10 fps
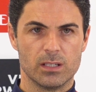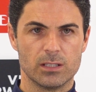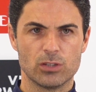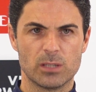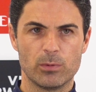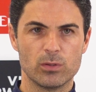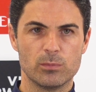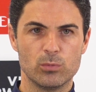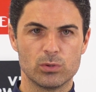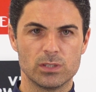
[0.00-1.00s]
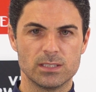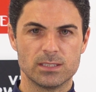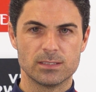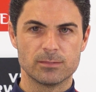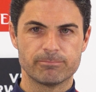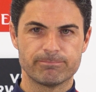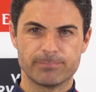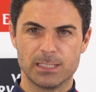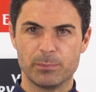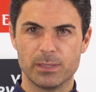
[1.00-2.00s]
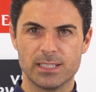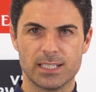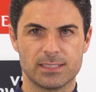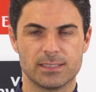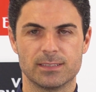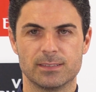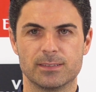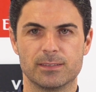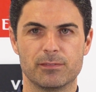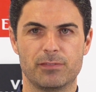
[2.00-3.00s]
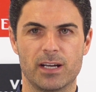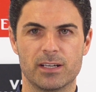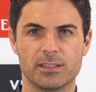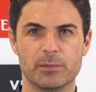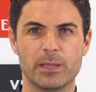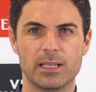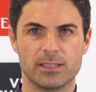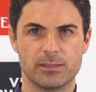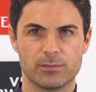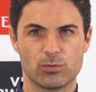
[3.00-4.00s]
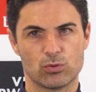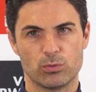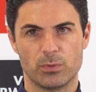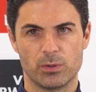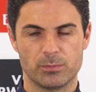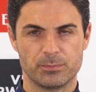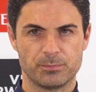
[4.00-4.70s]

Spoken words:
It's not about the mood, it's keeping that fire in the belly for tomorrow.